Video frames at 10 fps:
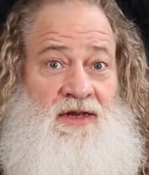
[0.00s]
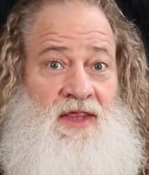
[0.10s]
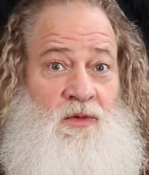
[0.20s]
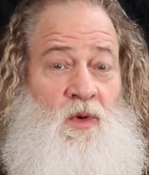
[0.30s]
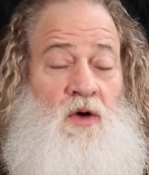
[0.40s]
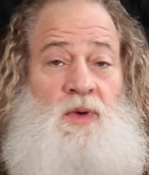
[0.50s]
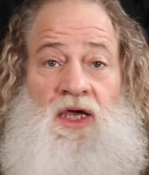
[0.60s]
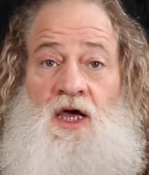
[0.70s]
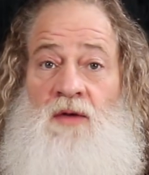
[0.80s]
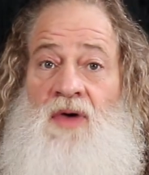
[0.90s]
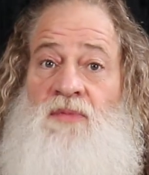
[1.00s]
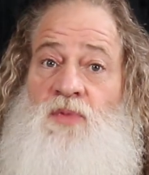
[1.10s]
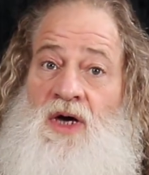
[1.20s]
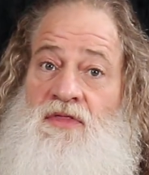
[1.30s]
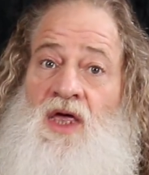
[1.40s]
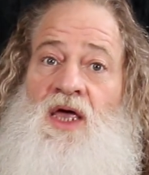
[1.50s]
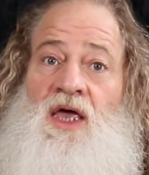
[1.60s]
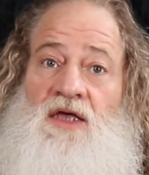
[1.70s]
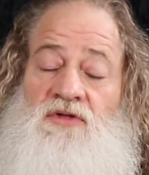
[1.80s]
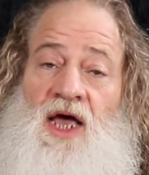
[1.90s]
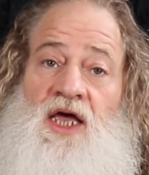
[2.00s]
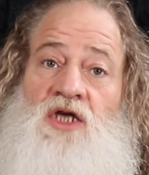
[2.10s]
and that what we come up with is like